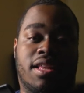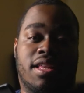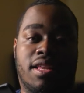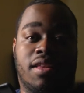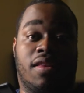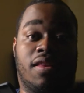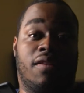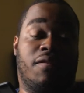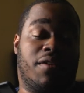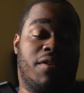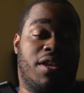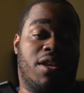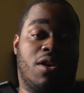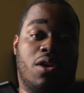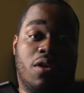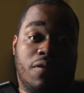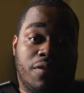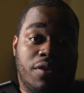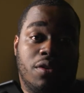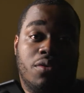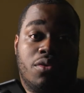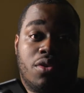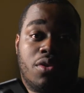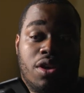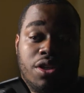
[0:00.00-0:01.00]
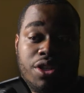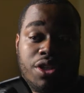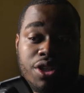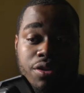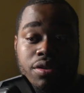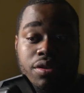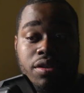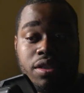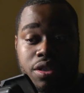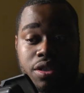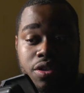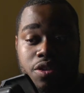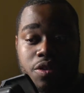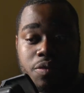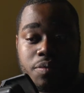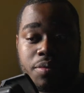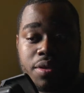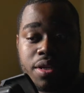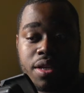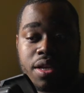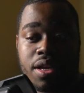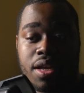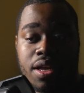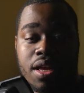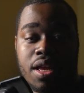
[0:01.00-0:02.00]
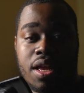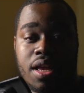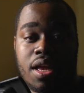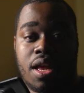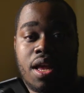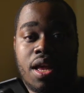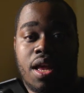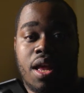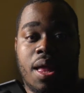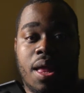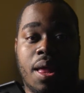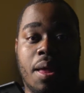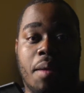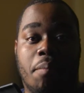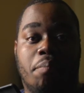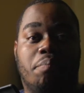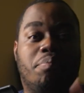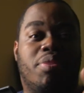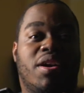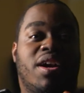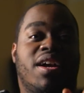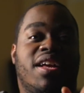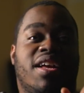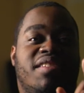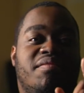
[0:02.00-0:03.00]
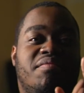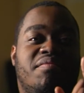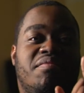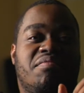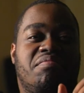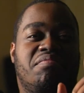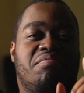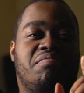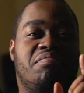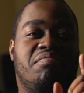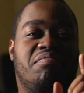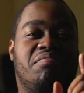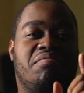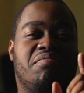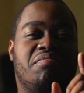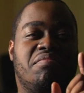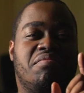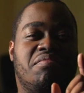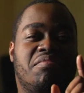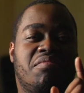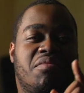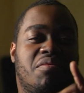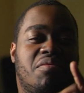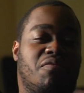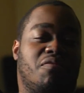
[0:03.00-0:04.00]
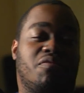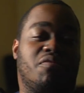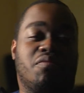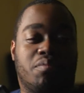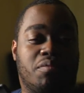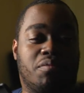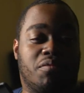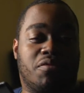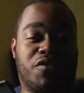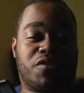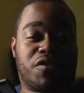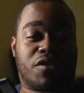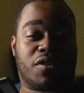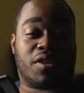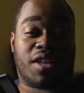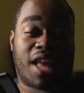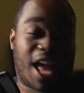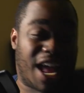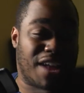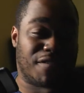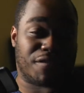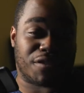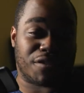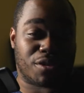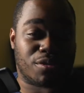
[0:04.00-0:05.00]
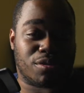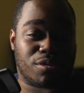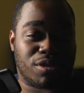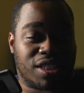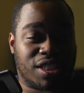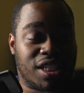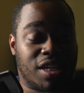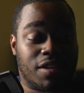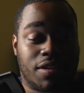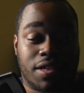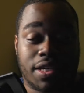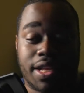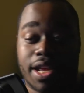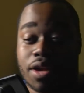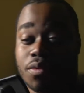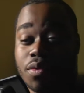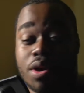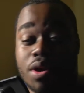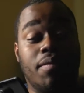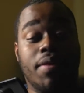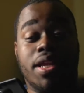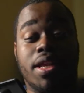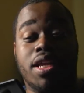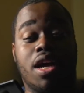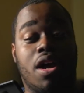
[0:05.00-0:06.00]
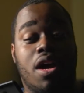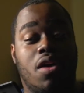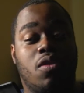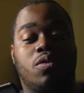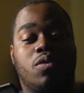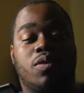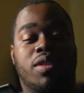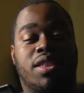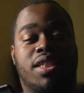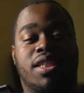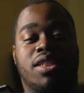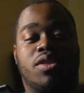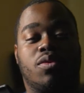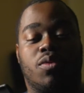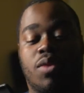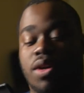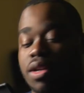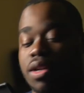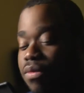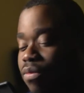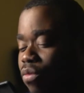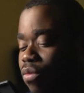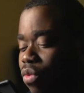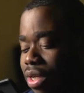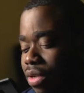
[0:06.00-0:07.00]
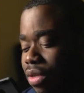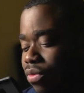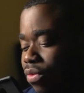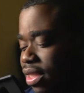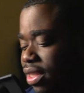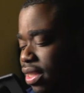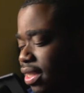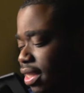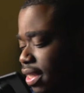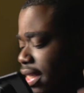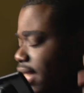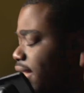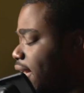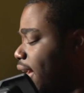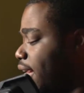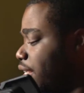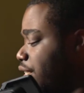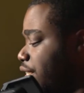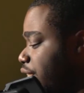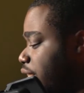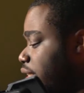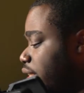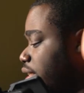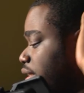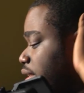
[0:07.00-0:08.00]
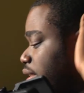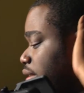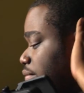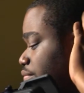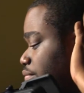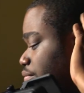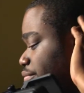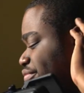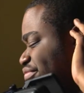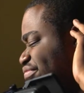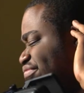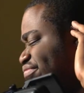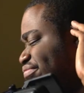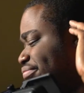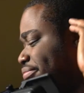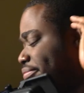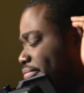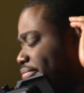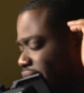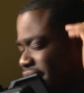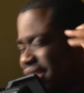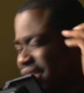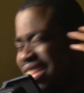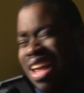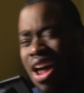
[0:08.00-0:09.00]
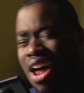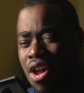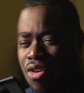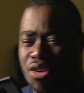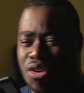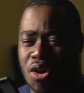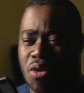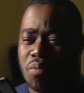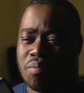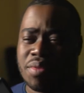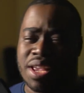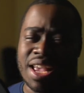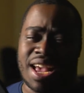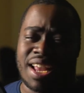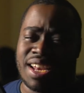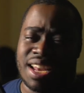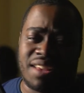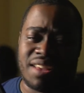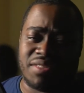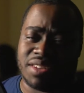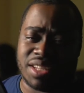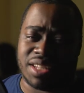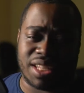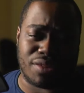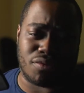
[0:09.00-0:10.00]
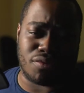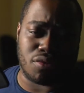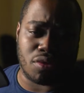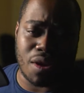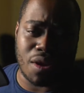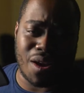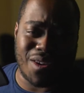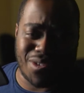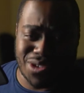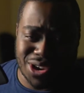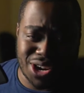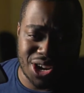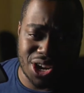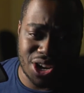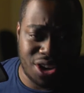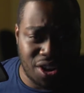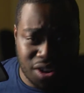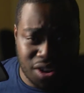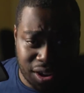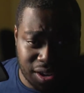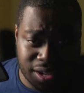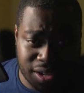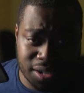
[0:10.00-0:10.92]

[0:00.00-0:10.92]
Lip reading: the video if you were on YouTube, but for live viewers, they were like, where were you going with this one? What's the connection? Y'all know me. I never leave you out in the dark.